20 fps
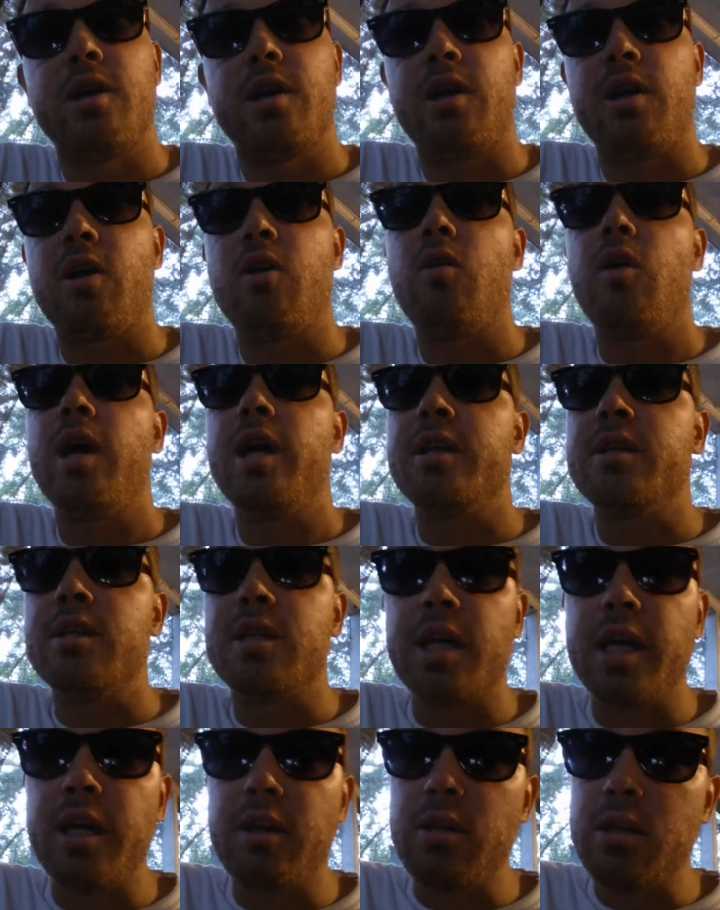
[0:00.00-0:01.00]
are going to go ahead
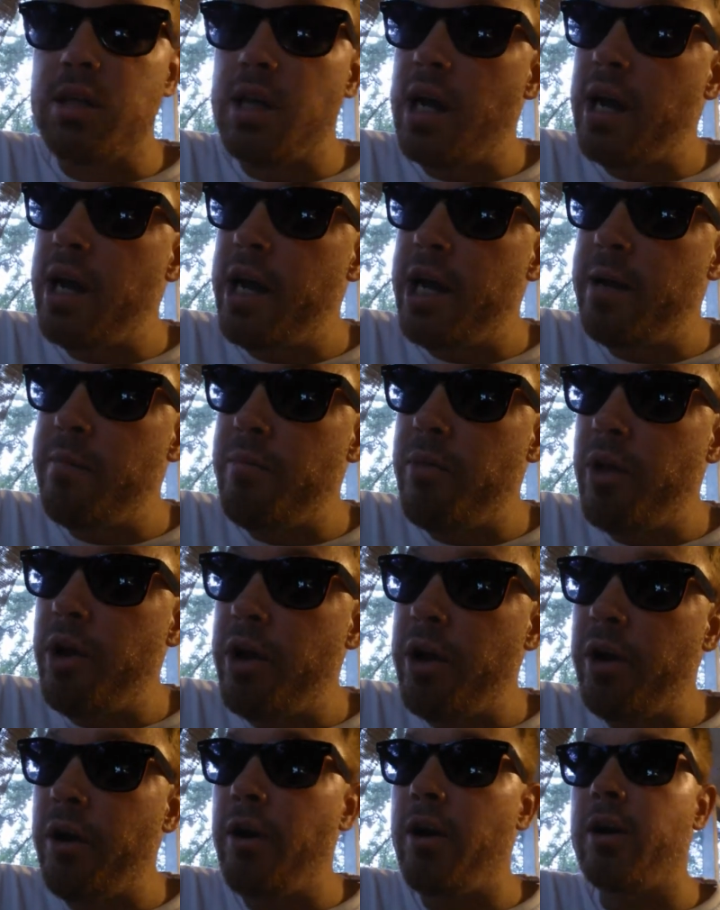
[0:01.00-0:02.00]
and take the time
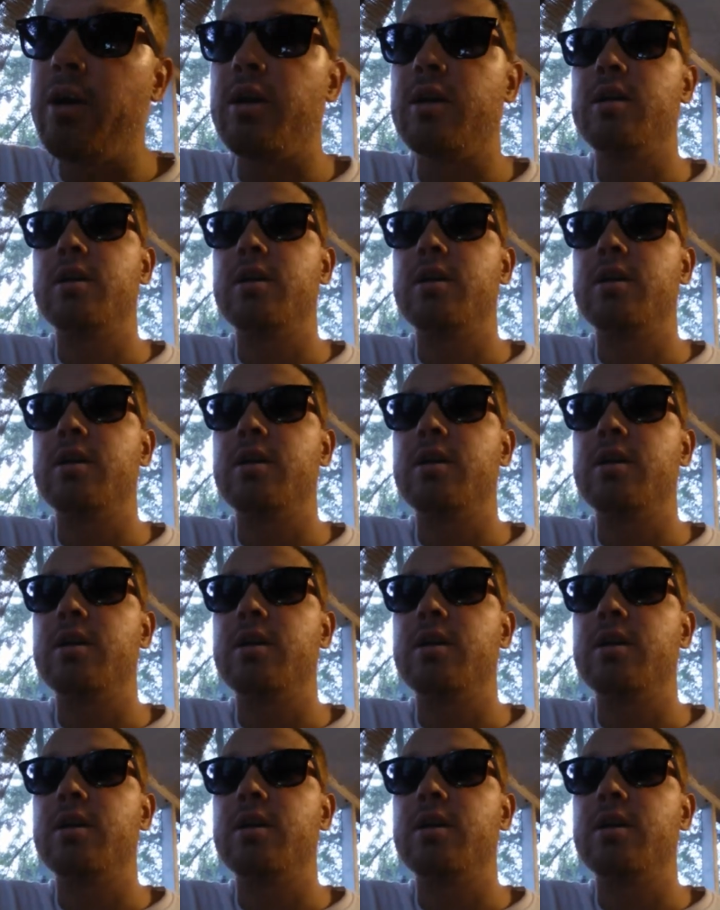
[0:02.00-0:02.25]
there,